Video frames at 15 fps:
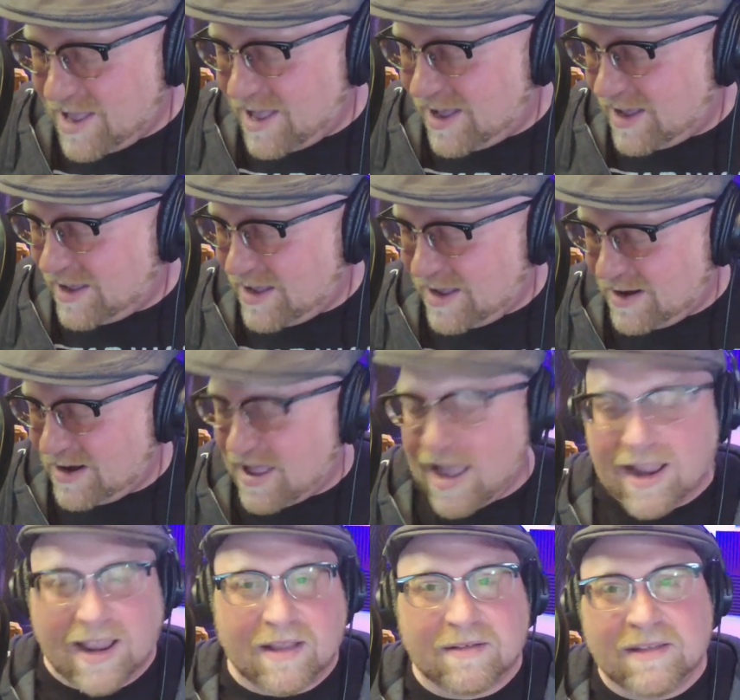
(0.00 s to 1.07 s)
Uh, and
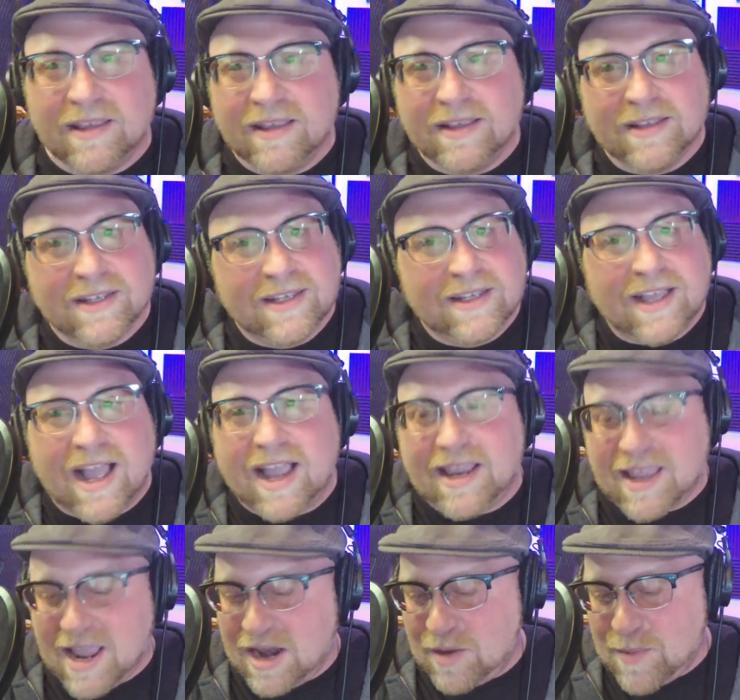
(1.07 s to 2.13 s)
I, I
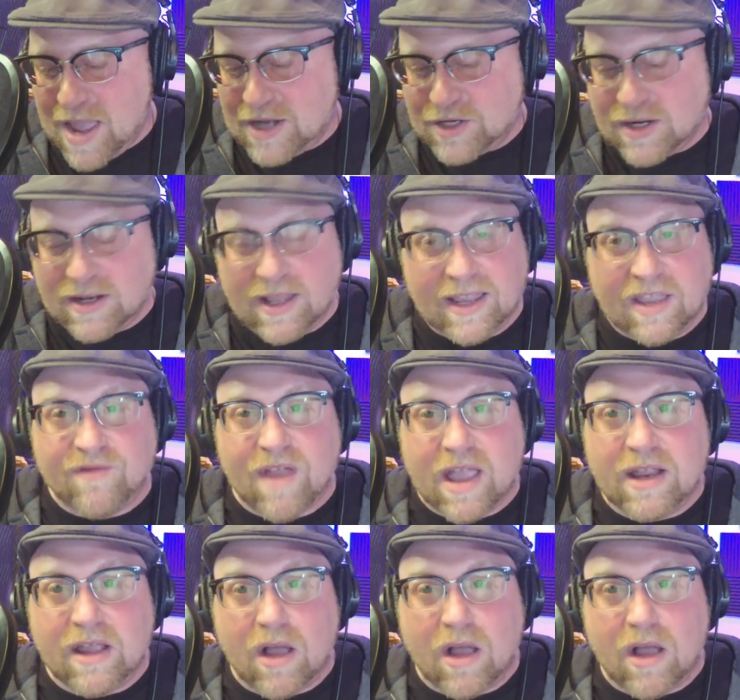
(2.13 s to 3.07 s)
can't imagine like if eh,